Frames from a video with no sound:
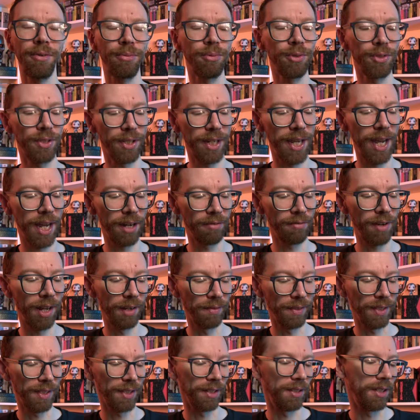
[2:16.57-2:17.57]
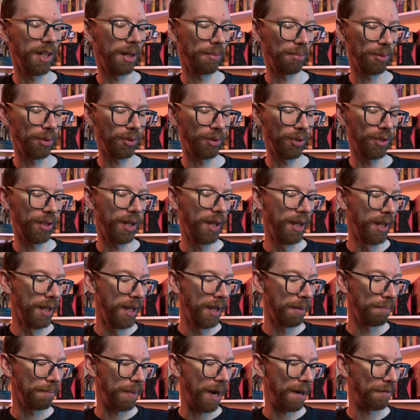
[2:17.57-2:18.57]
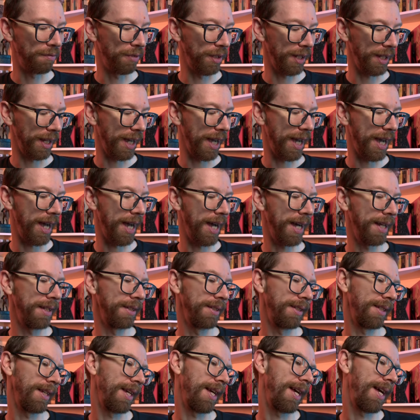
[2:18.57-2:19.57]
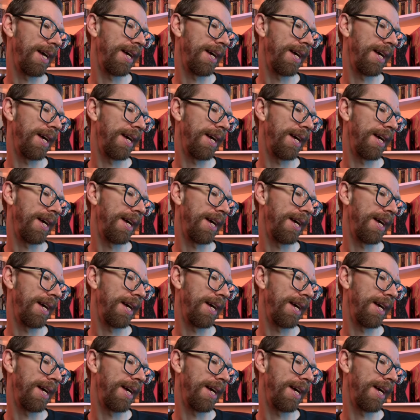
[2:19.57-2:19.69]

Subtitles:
once again relevant to Top Gun Maverick, and